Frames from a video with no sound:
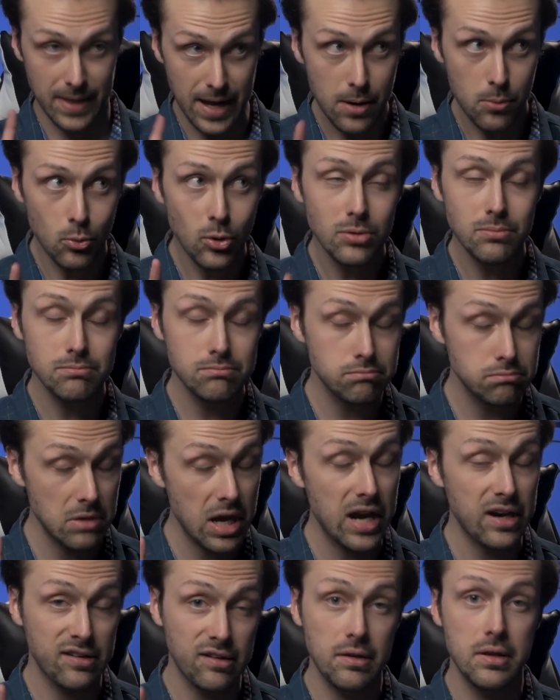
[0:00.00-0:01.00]
That one
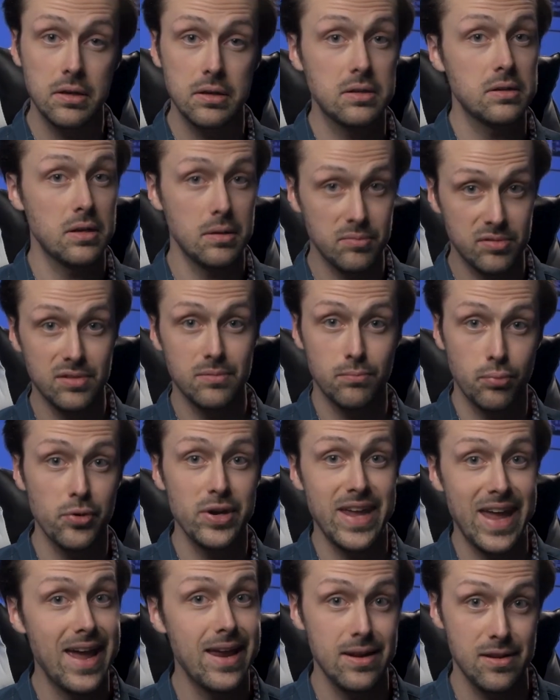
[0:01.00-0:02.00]
actually comes in
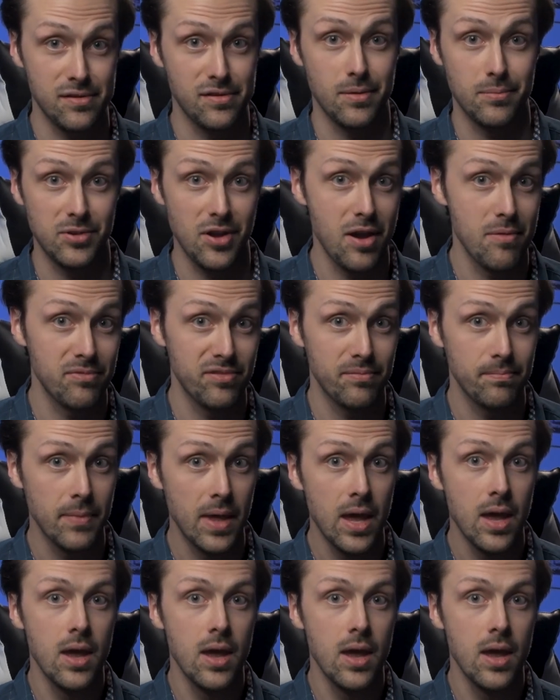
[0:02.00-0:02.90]
pretty handy sometimes.